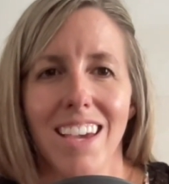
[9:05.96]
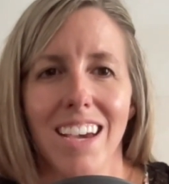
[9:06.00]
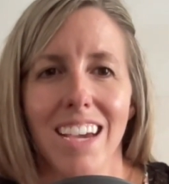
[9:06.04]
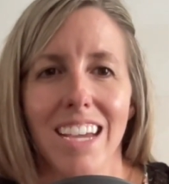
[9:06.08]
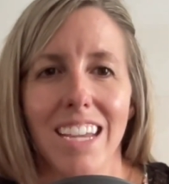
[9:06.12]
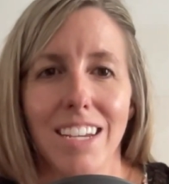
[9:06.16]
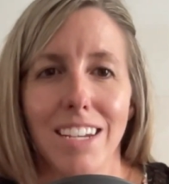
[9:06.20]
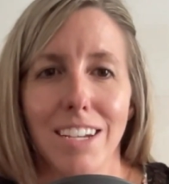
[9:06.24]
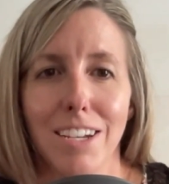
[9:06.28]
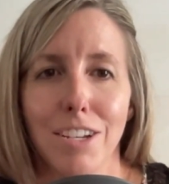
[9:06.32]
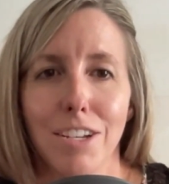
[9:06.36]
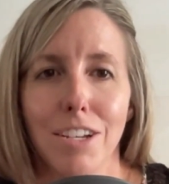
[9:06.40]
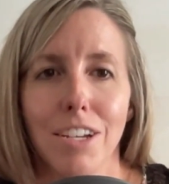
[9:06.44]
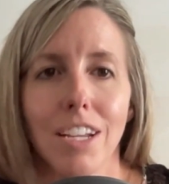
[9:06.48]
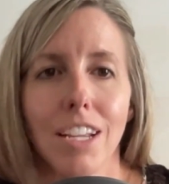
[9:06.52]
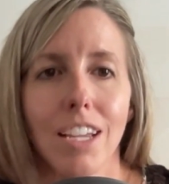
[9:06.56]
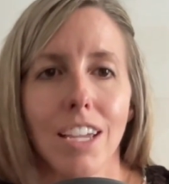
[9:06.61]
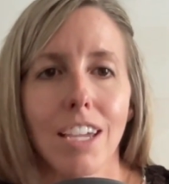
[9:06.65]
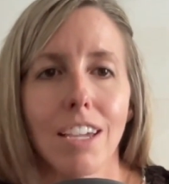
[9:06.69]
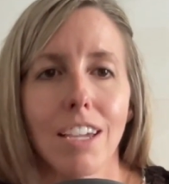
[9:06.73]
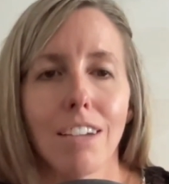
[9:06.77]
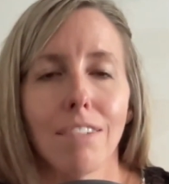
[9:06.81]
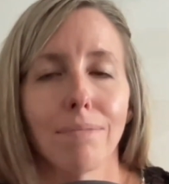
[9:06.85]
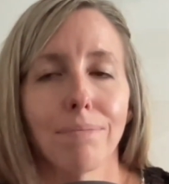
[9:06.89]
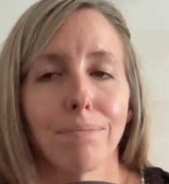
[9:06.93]

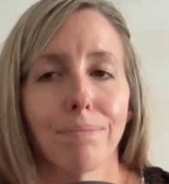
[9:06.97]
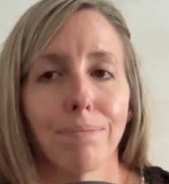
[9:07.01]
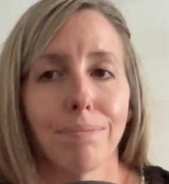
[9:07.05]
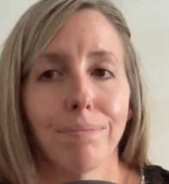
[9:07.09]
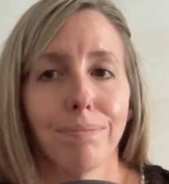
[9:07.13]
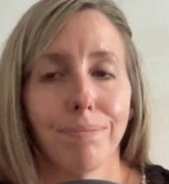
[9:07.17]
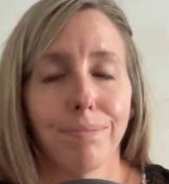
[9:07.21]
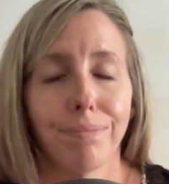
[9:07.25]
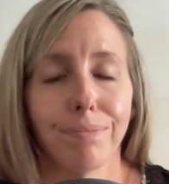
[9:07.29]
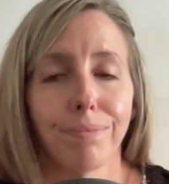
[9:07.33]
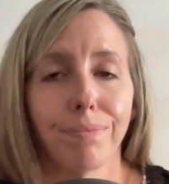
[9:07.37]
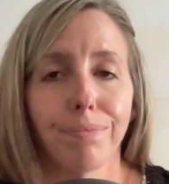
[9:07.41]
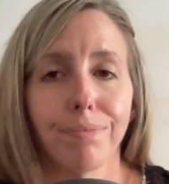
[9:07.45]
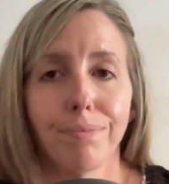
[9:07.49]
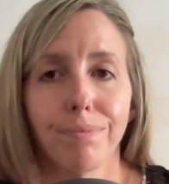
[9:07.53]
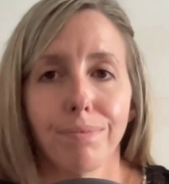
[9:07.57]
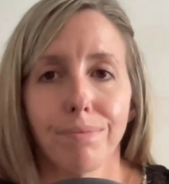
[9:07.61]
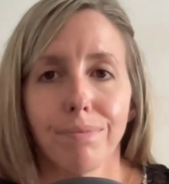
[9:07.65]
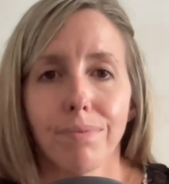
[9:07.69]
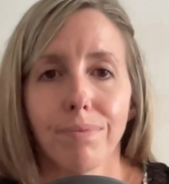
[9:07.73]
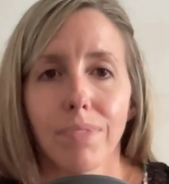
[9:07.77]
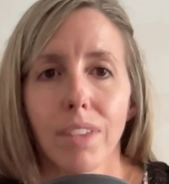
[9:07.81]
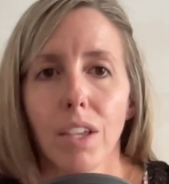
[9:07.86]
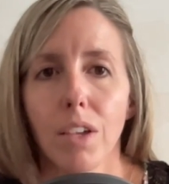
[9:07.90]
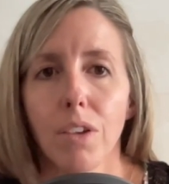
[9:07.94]
Additionally,
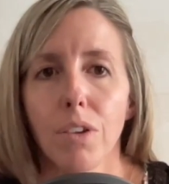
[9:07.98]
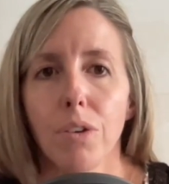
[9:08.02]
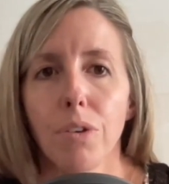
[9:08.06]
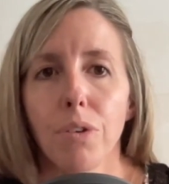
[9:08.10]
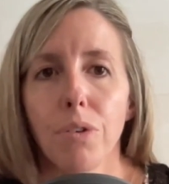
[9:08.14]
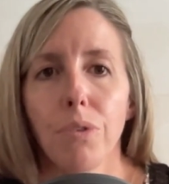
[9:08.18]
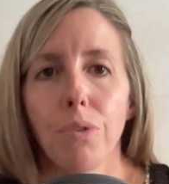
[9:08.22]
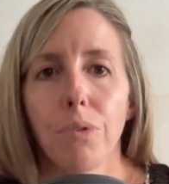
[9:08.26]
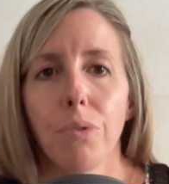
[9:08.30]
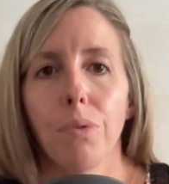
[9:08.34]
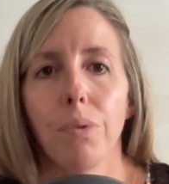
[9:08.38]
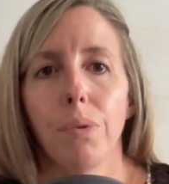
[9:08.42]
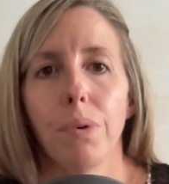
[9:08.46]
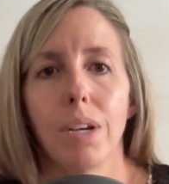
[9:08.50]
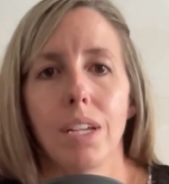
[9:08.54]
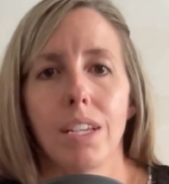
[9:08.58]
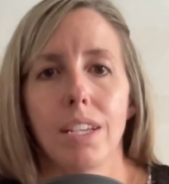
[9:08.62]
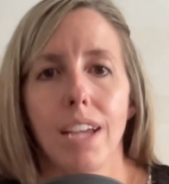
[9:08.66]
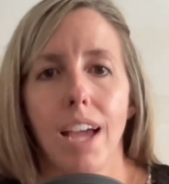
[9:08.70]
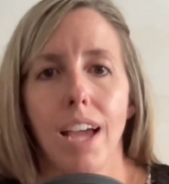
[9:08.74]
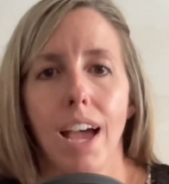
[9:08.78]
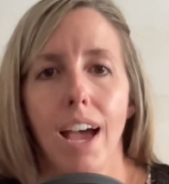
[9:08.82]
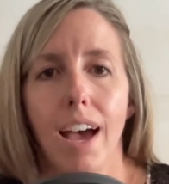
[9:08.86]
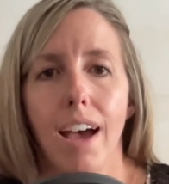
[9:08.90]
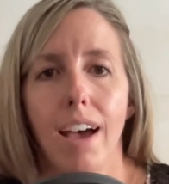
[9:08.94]
you
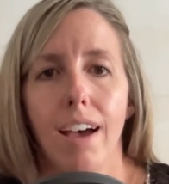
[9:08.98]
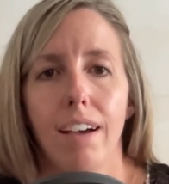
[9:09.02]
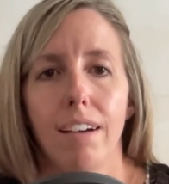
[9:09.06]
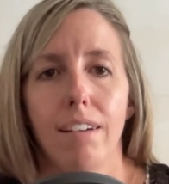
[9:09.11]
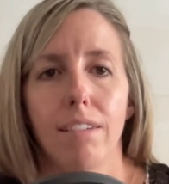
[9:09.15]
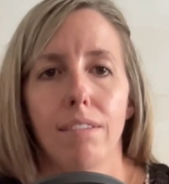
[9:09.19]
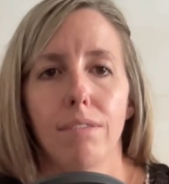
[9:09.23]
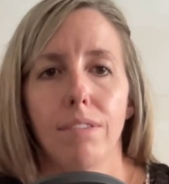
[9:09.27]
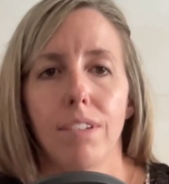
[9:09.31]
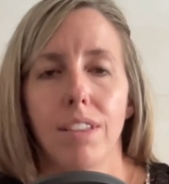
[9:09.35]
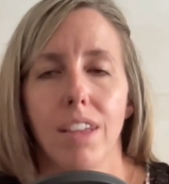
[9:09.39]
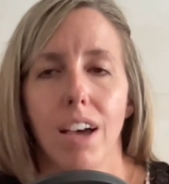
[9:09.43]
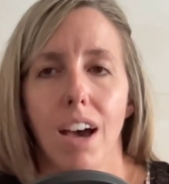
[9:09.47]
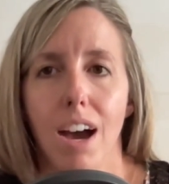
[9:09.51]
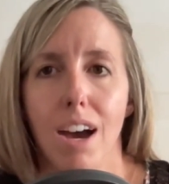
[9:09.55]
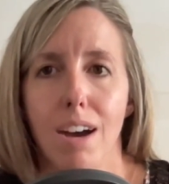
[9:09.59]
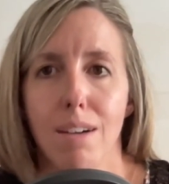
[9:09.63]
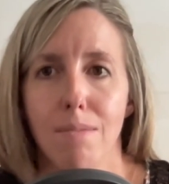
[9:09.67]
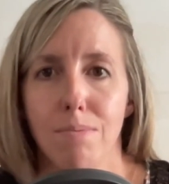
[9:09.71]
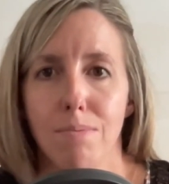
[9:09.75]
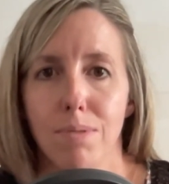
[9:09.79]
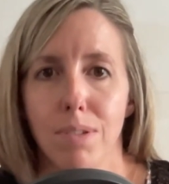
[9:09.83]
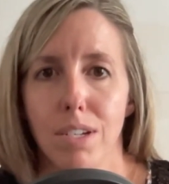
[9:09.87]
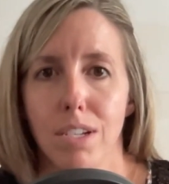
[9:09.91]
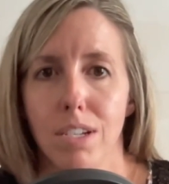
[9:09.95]
want to have the
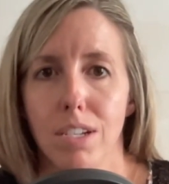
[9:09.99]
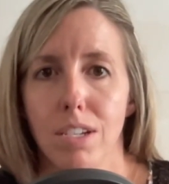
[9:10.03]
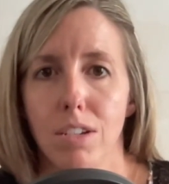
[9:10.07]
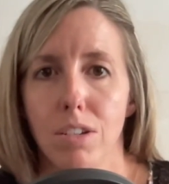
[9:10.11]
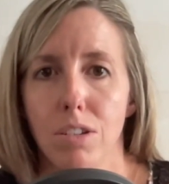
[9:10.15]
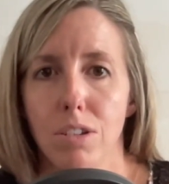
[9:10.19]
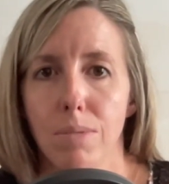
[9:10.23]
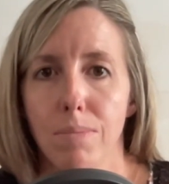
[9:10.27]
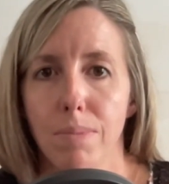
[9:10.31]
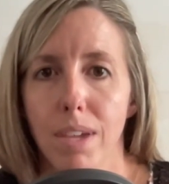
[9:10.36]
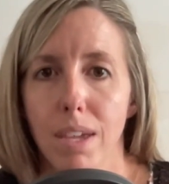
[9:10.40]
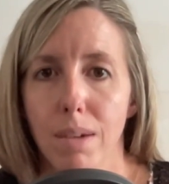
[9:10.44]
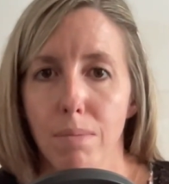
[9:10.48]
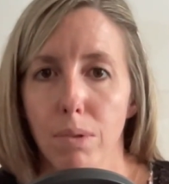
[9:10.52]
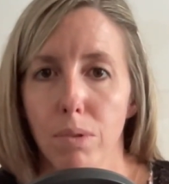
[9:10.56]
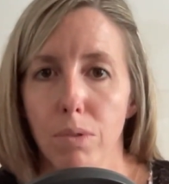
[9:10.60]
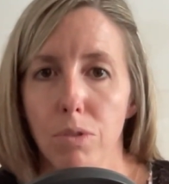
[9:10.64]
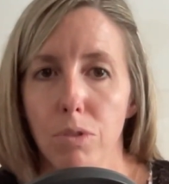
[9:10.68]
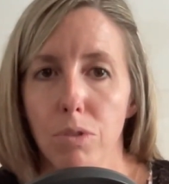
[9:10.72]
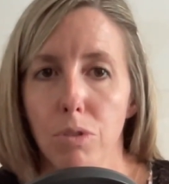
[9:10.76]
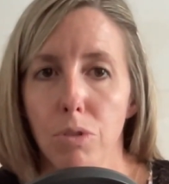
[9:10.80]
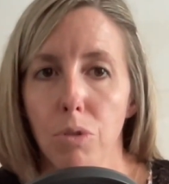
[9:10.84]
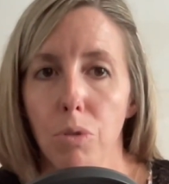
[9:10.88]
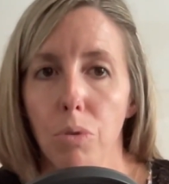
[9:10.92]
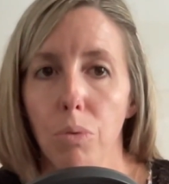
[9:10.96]
option to be able
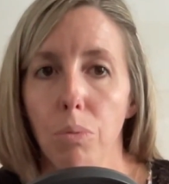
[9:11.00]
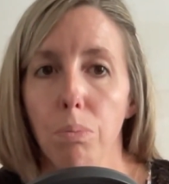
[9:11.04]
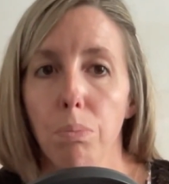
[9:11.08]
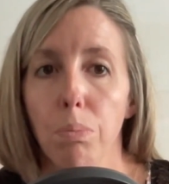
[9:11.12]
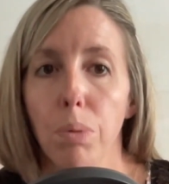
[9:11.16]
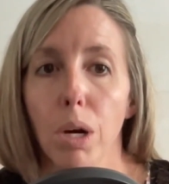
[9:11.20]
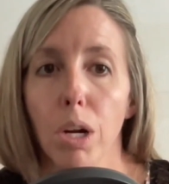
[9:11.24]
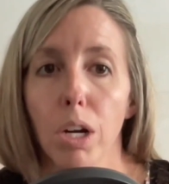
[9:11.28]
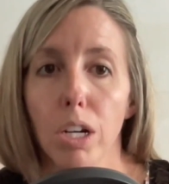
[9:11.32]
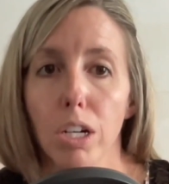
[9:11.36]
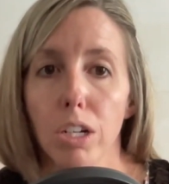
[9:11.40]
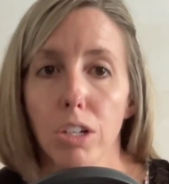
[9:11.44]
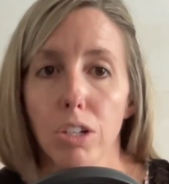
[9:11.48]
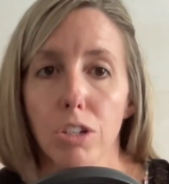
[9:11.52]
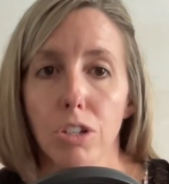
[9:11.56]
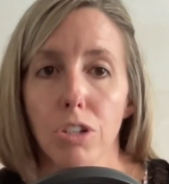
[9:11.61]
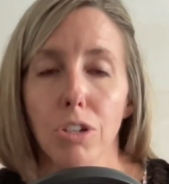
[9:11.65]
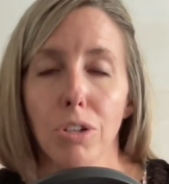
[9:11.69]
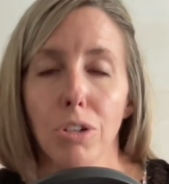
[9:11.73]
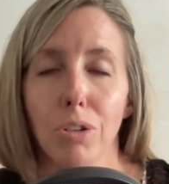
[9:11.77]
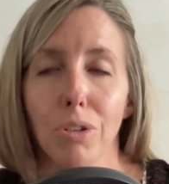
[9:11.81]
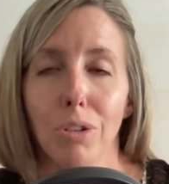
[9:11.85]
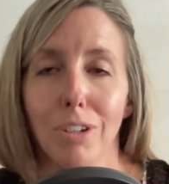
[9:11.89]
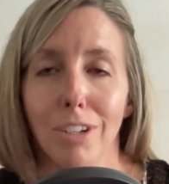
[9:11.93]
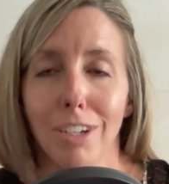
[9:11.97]
to
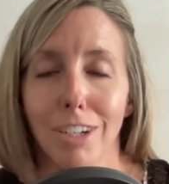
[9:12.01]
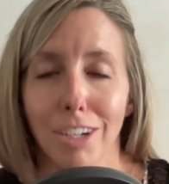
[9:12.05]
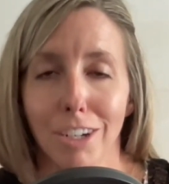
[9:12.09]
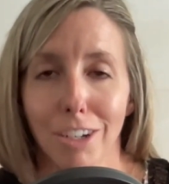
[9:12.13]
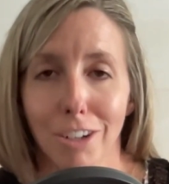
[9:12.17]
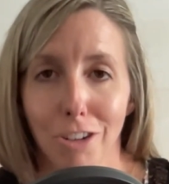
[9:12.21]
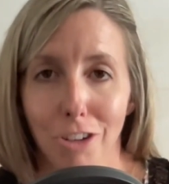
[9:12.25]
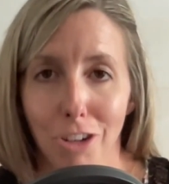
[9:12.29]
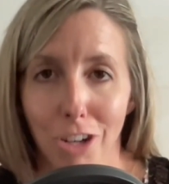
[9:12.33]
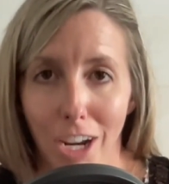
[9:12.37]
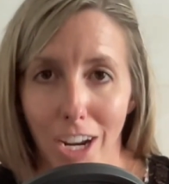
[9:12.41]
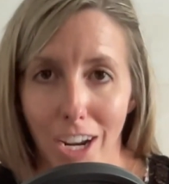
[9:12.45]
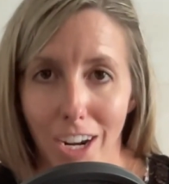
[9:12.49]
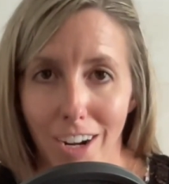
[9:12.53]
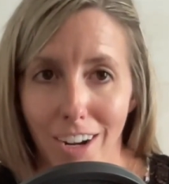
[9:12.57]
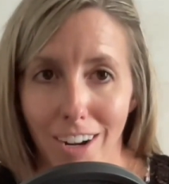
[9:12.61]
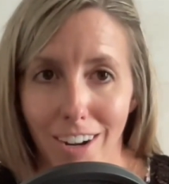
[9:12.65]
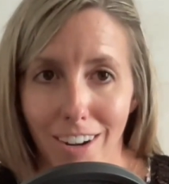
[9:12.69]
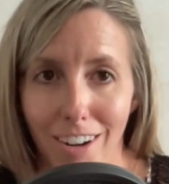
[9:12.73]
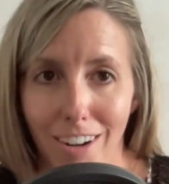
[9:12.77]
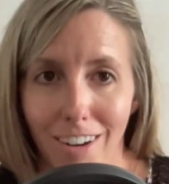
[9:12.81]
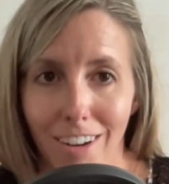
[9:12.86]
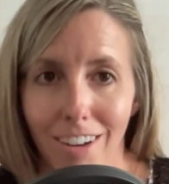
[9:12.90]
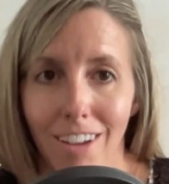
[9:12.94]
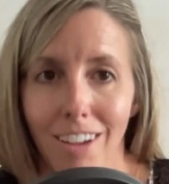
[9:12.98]
perch on your
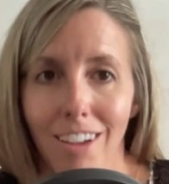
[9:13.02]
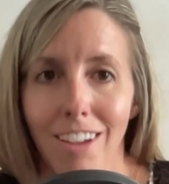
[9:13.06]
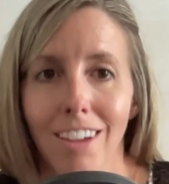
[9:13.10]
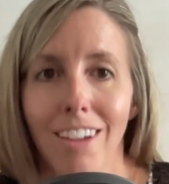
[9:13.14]
chair